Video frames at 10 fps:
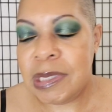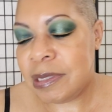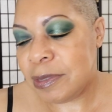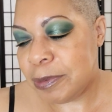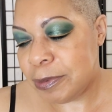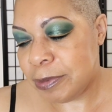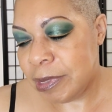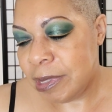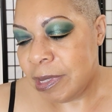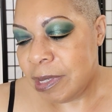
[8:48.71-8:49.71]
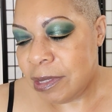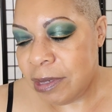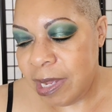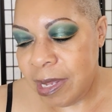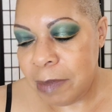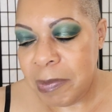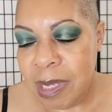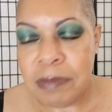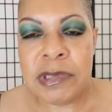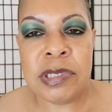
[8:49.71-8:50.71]
And so, you know, I'm
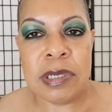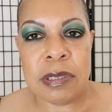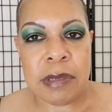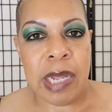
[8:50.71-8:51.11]
I'm chill.